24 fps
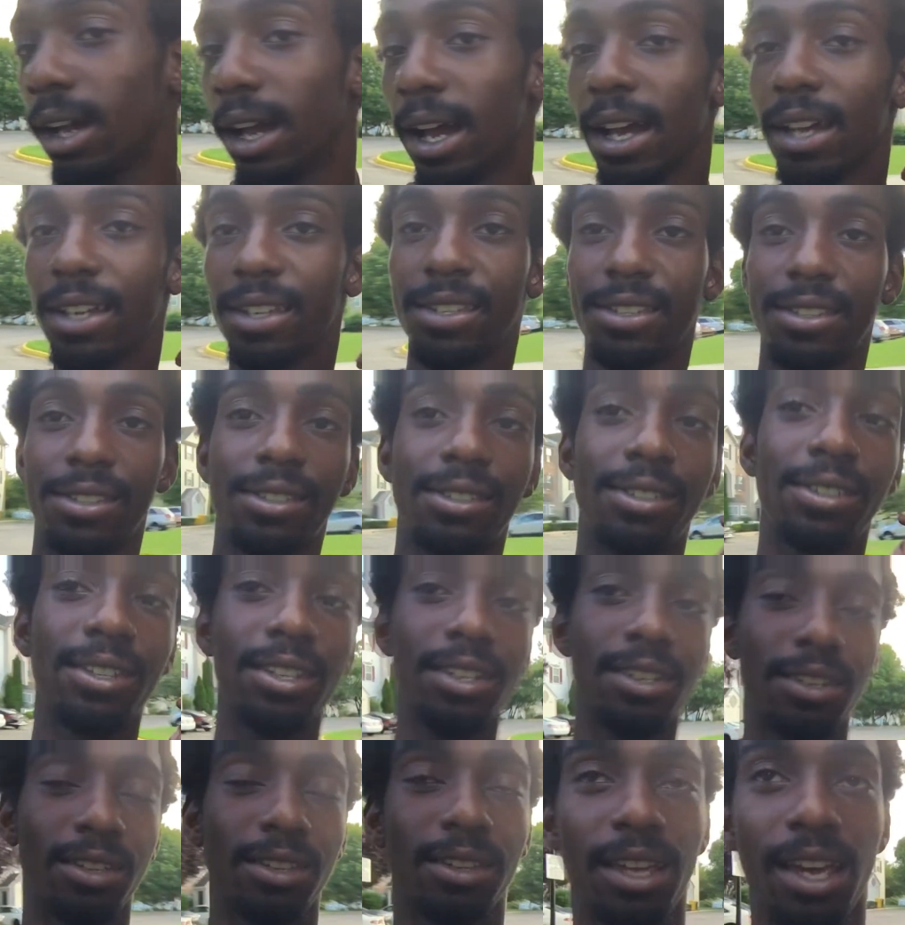I
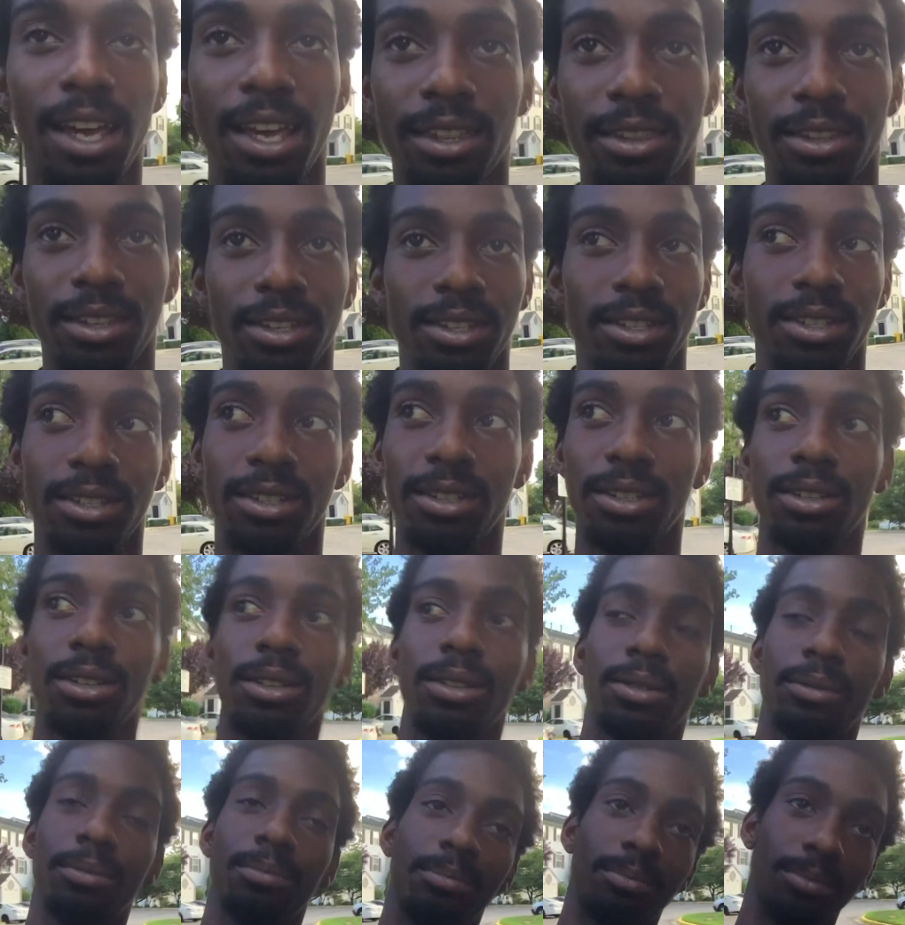see that
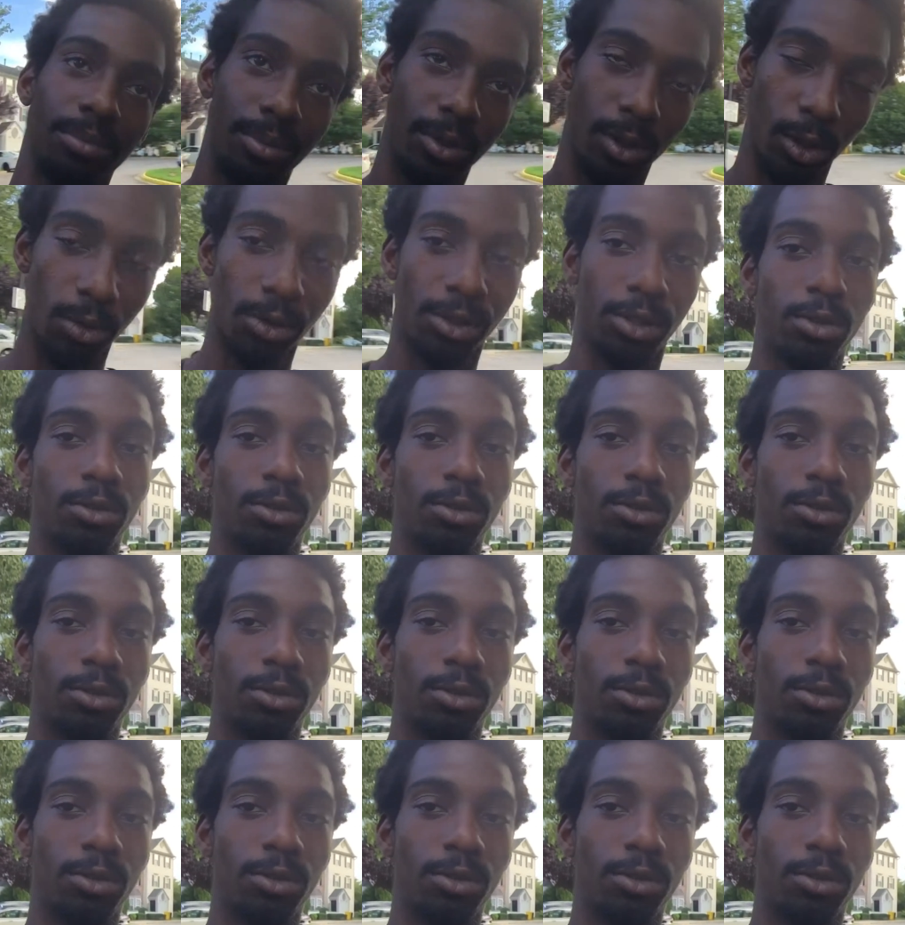those two